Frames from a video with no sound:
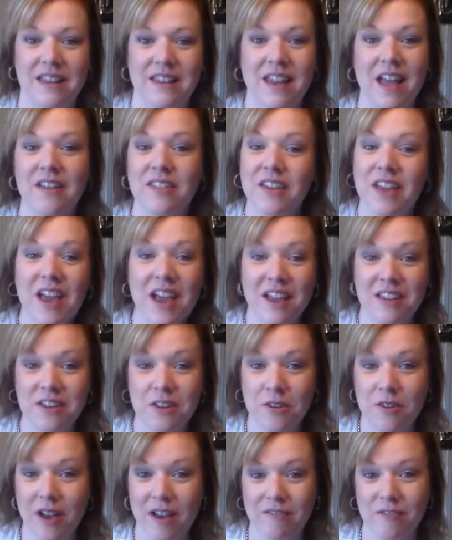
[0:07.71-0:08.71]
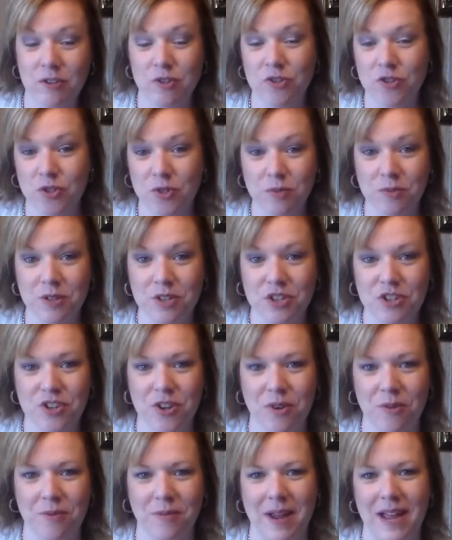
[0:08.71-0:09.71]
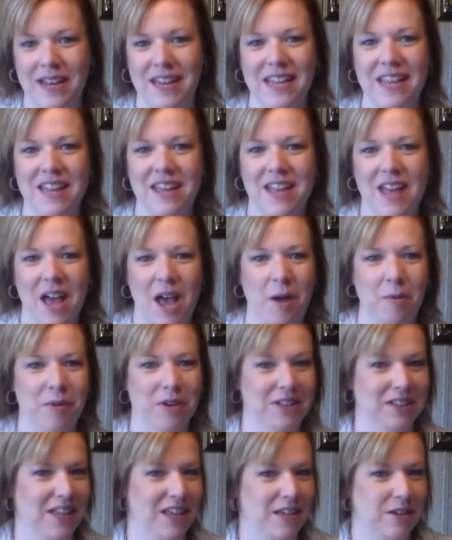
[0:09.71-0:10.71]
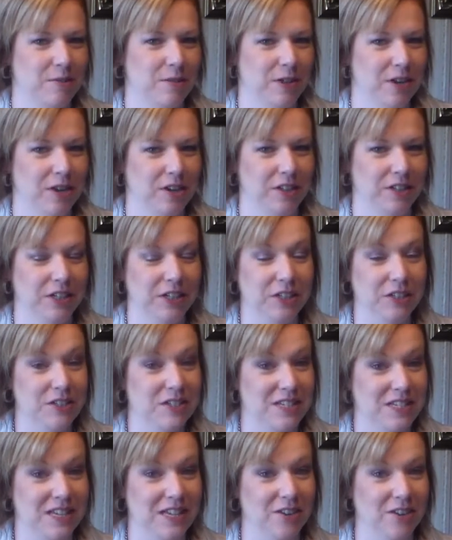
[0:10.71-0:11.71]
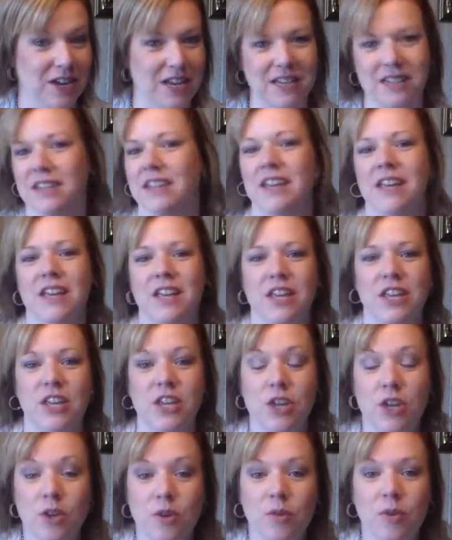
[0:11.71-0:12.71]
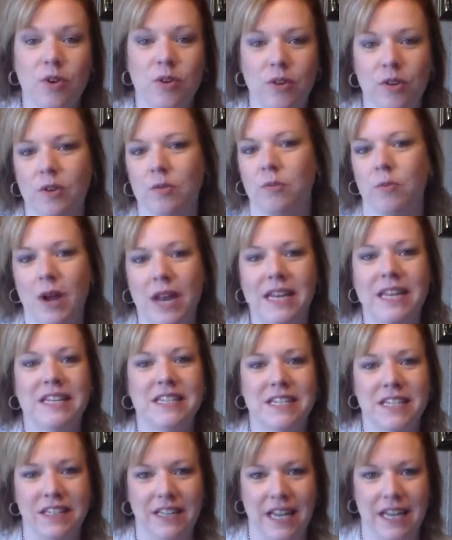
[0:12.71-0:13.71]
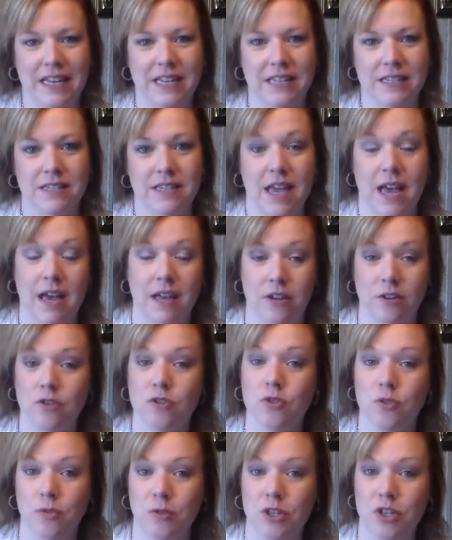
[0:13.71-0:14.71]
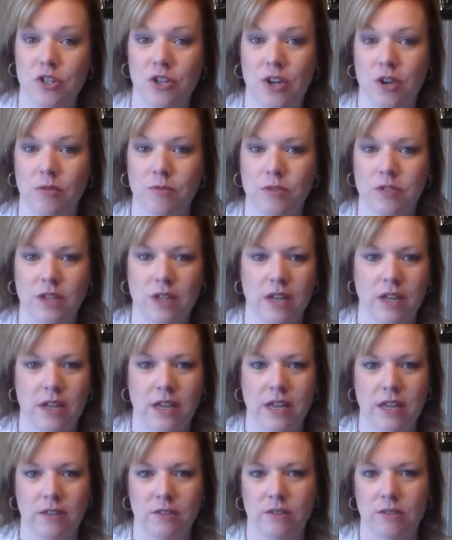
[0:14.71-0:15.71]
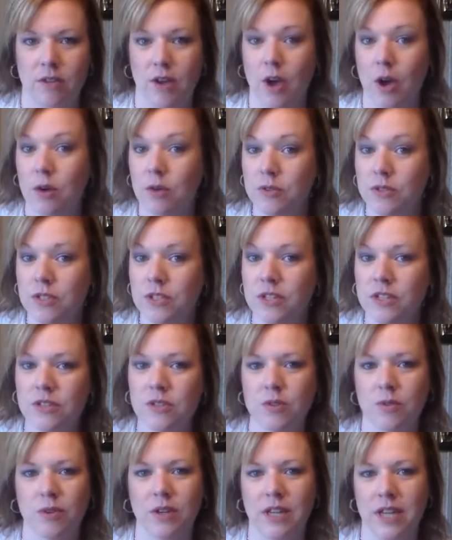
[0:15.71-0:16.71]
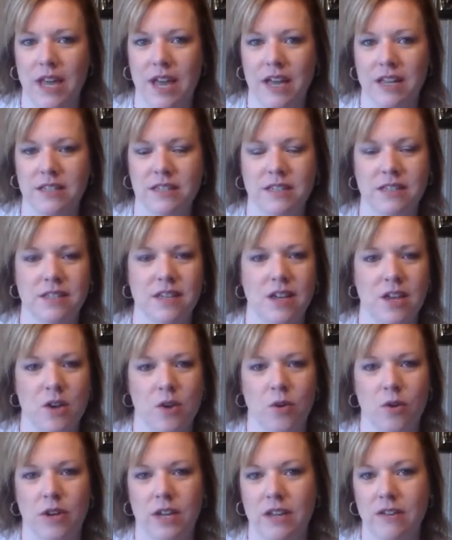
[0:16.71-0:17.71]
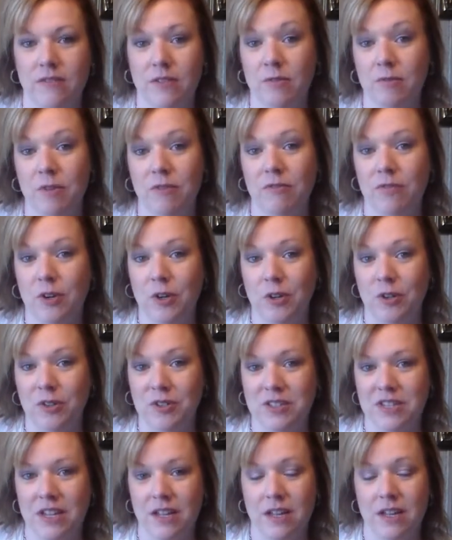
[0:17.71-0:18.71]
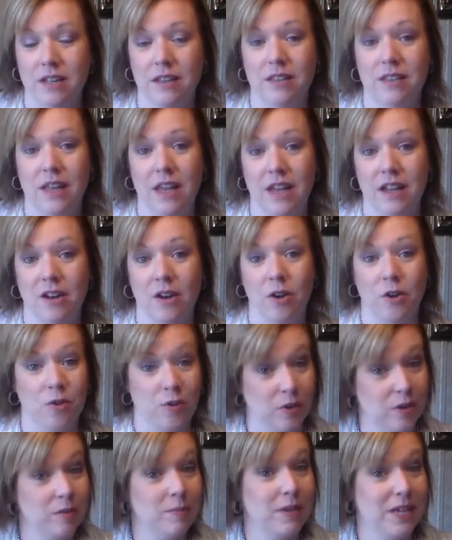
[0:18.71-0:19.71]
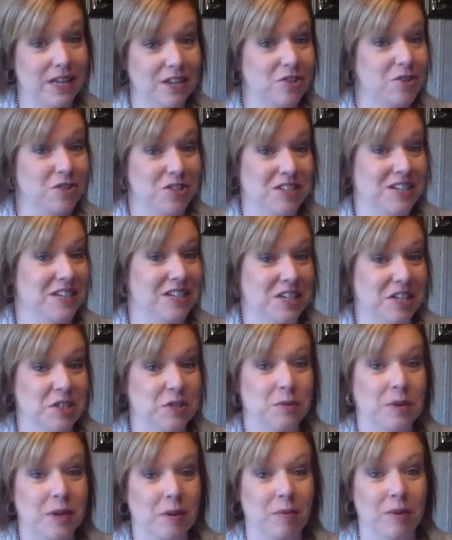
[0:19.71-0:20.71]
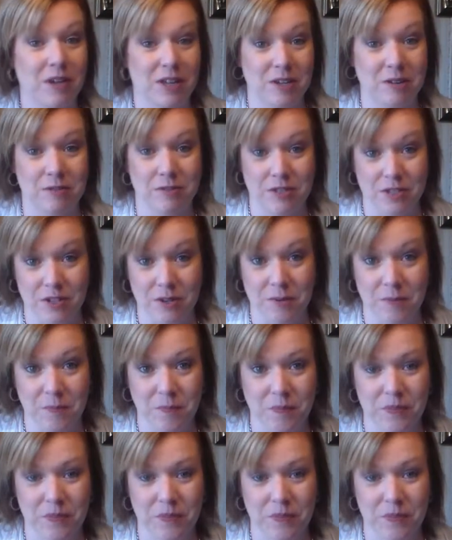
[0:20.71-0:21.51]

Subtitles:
Now that you have your jewelry show ready, I want to let you in on a little secret. You are going to run into ladies at your jewelry shows, either the hostess or guests or even referrals, that are going to be interested in doing what you do.